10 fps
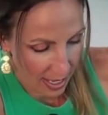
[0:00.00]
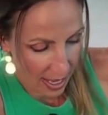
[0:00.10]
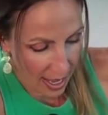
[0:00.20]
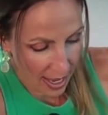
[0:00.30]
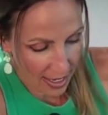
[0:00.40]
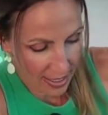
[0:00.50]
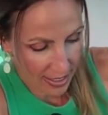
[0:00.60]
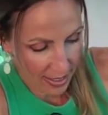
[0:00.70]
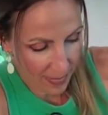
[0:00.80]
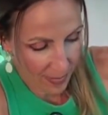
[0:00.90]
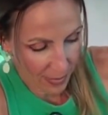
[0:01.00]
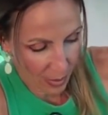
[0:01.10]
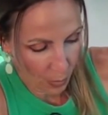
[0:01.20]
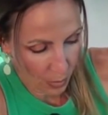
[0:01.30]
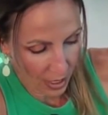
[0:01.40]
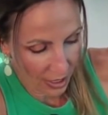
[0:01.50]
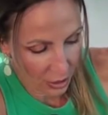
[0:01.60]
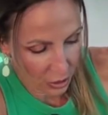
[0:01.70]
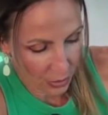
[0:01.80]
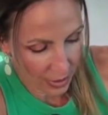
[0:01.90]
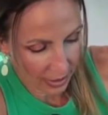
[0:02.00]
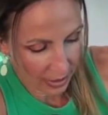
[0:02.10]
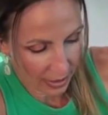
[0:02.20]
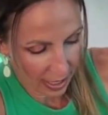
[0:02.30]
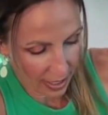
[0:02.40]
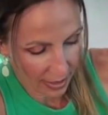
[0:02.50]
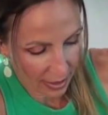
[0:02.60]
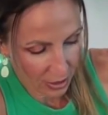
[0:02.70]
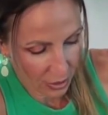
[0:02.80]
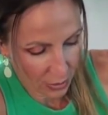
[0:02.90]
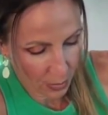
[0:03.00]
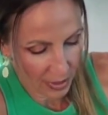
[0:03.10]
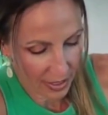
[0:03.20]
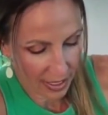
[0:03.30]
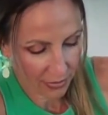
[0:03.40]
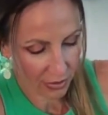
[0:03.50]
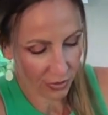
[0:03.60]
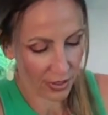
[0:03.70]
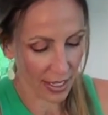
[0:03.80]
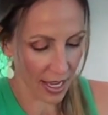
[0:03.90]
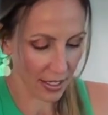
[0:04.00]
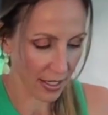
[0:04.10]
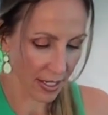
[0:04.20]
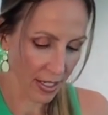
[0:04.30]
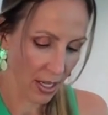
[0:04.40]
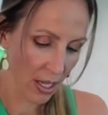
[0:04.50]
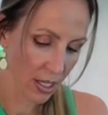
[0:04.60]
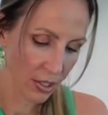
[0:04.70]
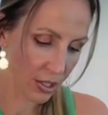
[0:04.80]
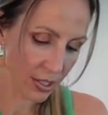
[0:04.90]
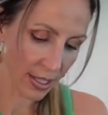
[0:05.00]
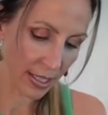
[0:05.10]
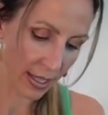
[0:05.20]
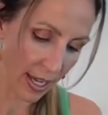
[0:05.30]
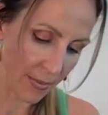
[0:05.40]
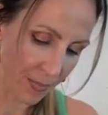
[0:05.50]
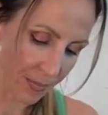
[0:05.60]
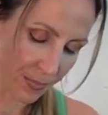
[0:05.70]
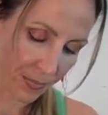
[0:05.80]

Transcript: And we're not juicing it yet. The juice, we save it for the end. Just like that.